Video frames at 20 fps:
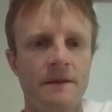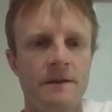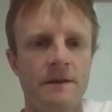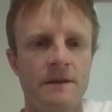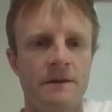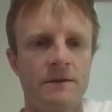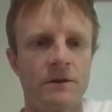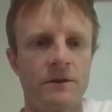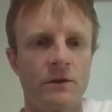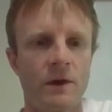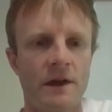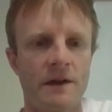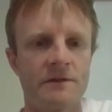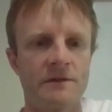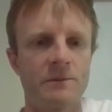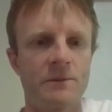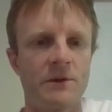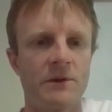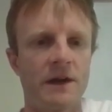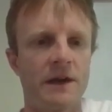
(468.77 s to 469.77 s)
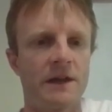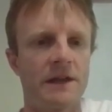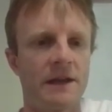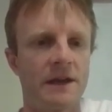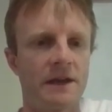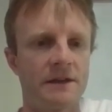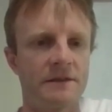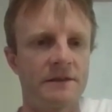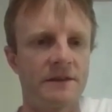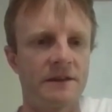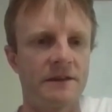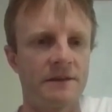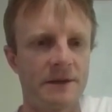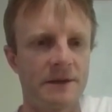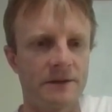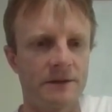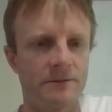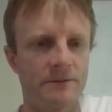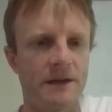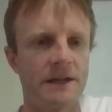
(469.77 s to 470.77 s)
the cross product, and I'm going
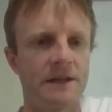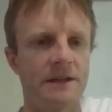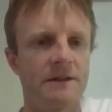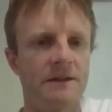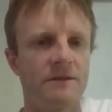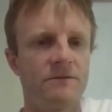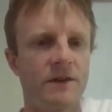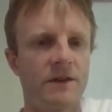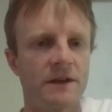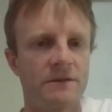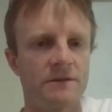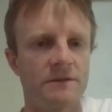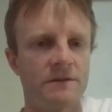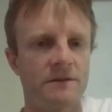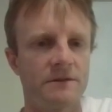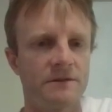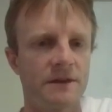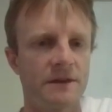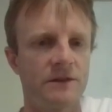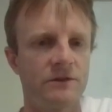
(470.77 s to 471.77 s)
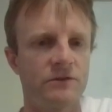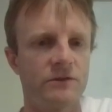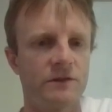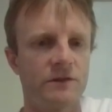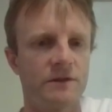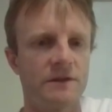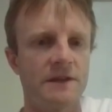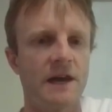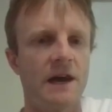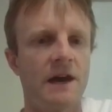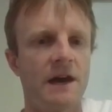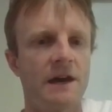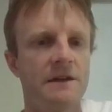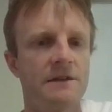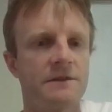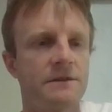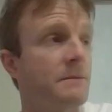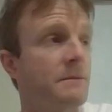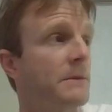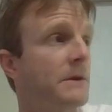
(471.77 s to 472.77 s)
to write it in vector notation, the ith
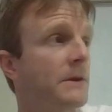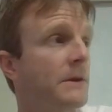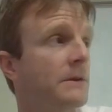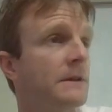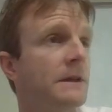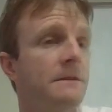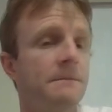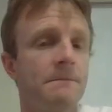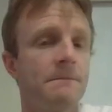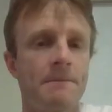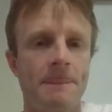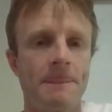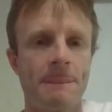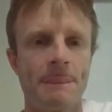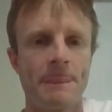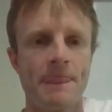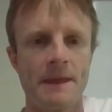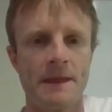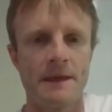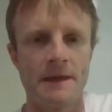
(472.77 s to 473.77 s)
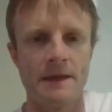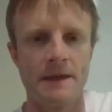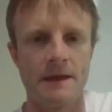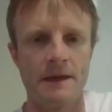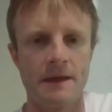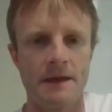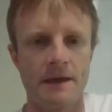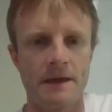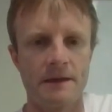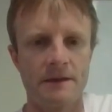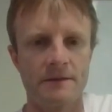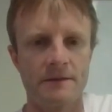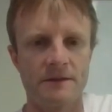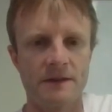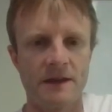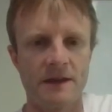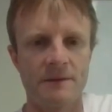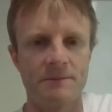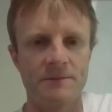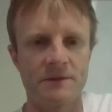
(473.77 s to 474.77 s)
component is
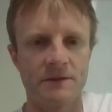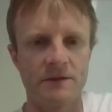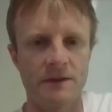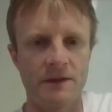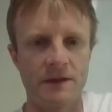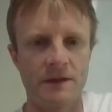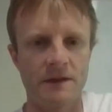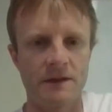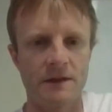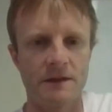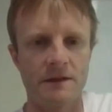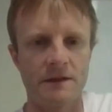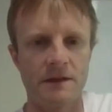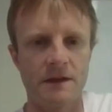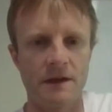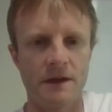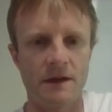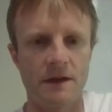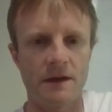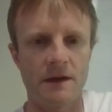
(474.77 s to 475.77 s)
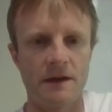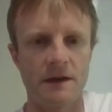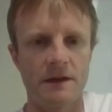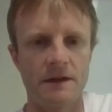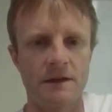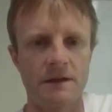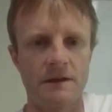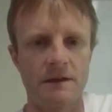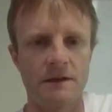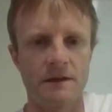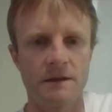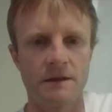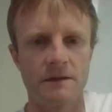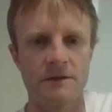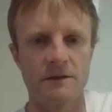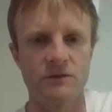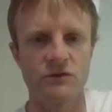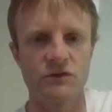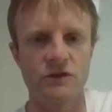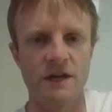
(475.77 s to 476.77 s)
epsilon I
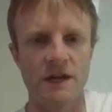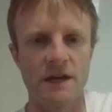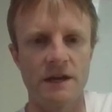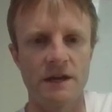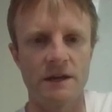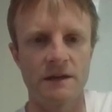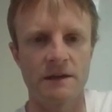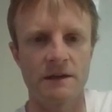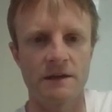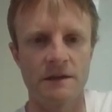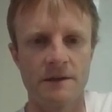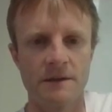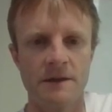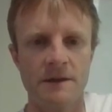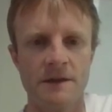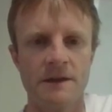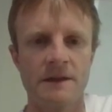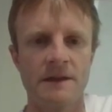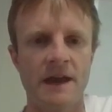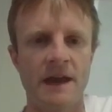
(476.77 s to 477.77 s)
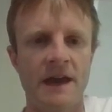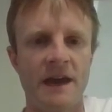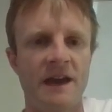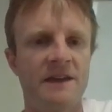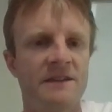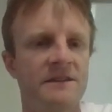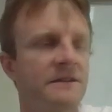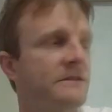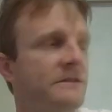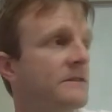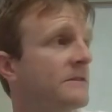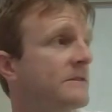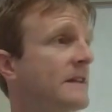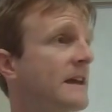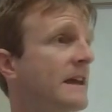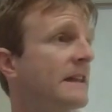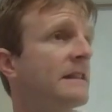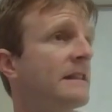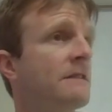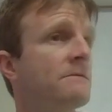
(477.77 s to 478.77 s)
j k. This is
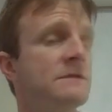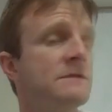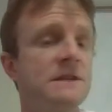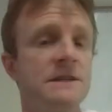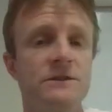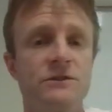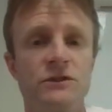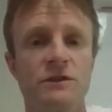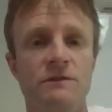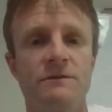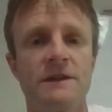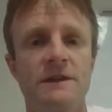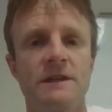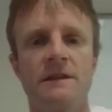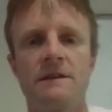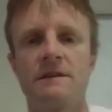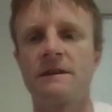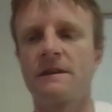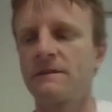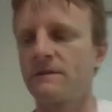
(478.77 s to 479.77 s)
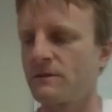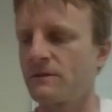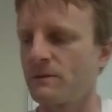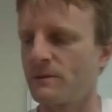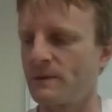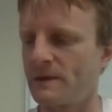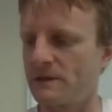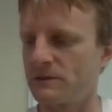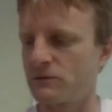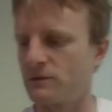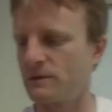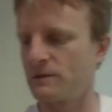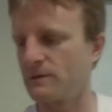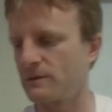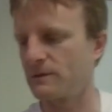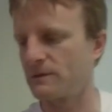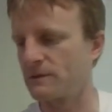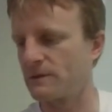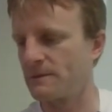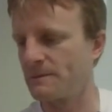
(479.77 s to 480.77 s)
that Levi-Civita tensor we introduced